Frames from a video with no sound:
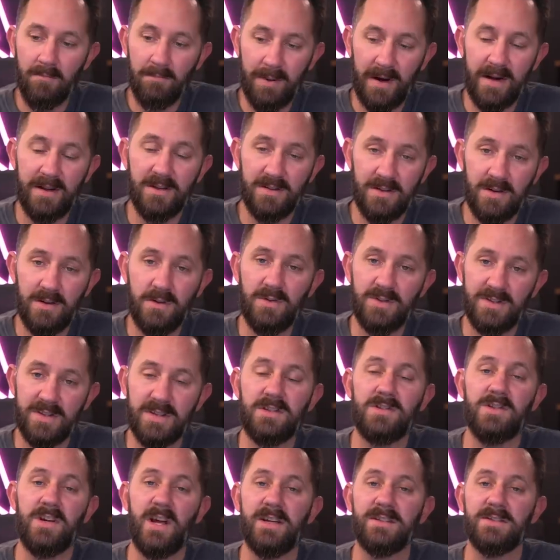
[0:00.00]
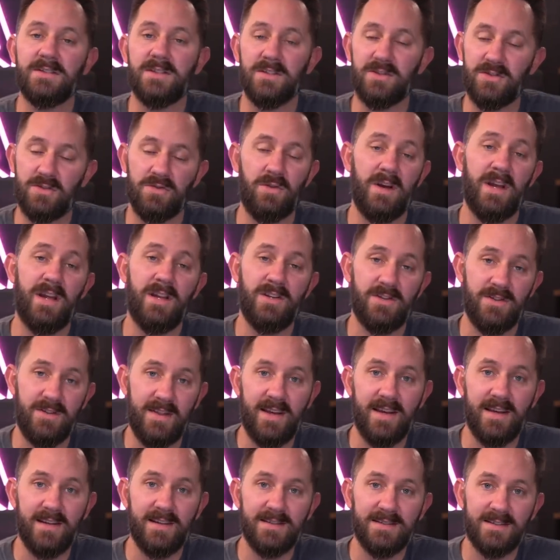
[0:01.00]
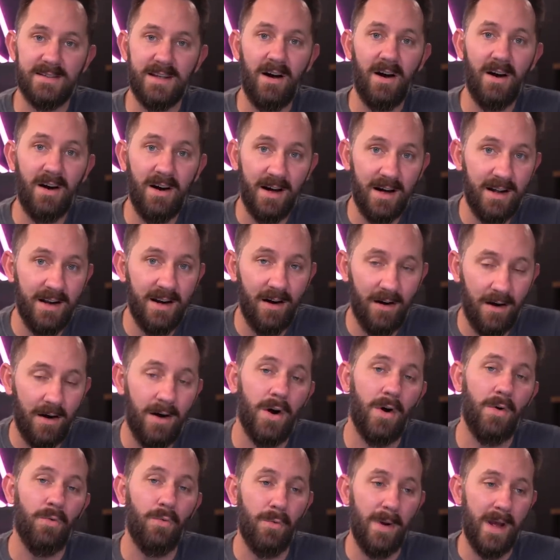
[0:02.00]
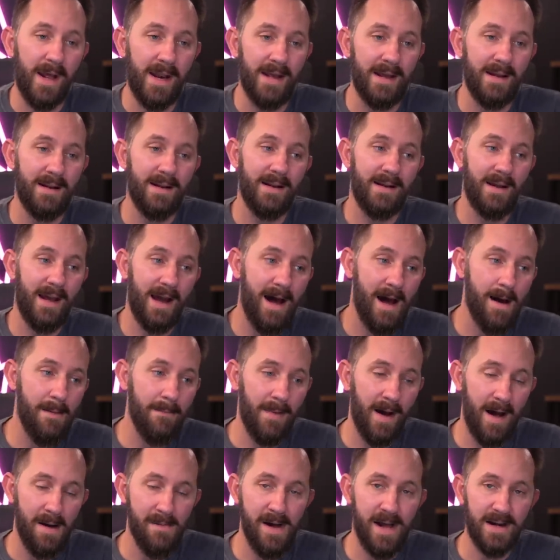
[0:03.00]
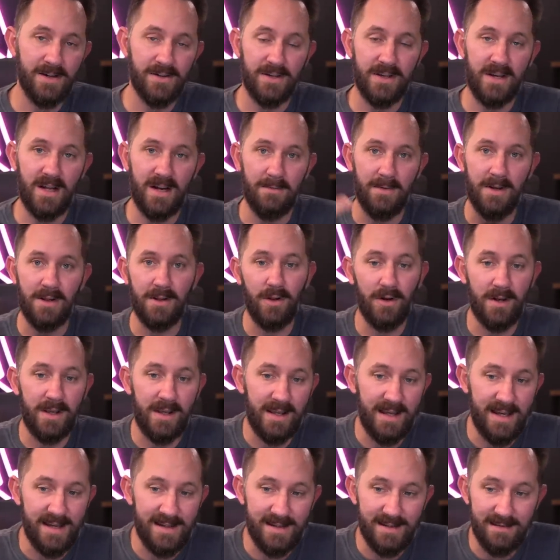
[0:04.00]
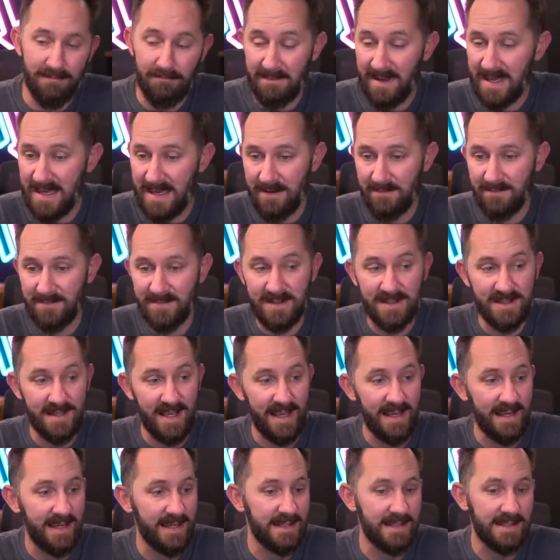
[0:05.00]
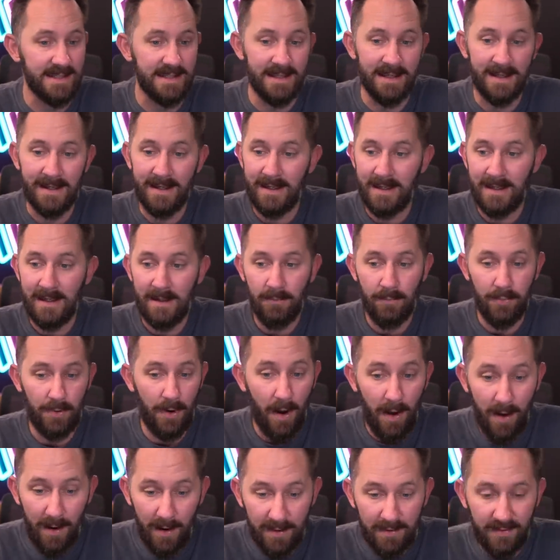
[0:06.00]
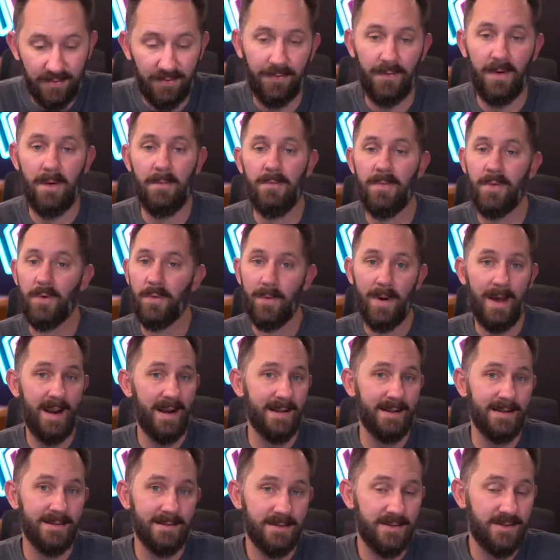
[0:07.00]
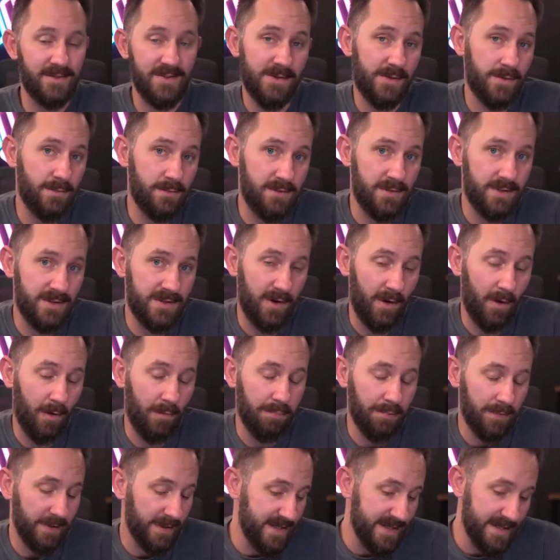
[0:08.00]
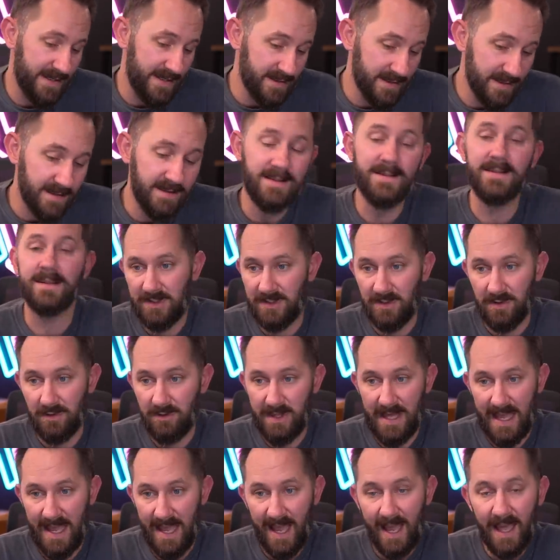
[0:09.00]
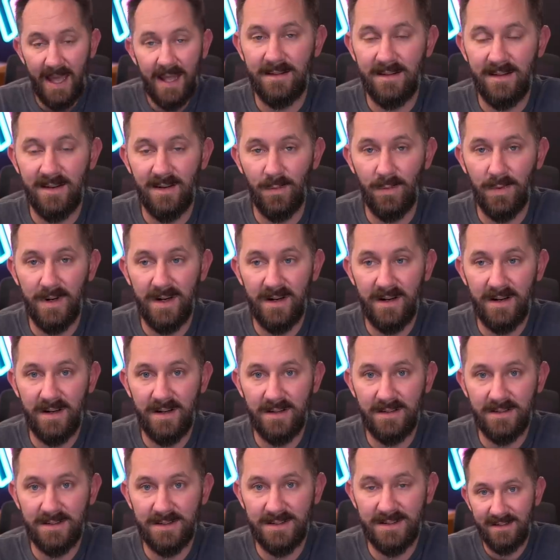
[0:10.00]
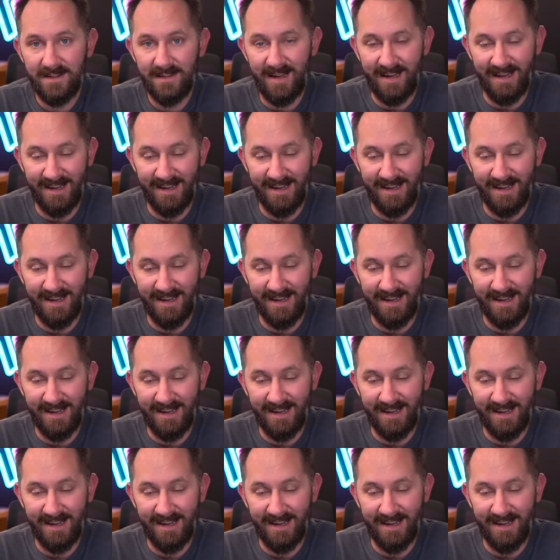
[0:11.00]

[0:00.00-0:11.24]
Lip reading: But do suggest the strange things on our Reddit. I'm actually gonna be looking at memes and products from the Reddit soon, so please do that, you weirdos.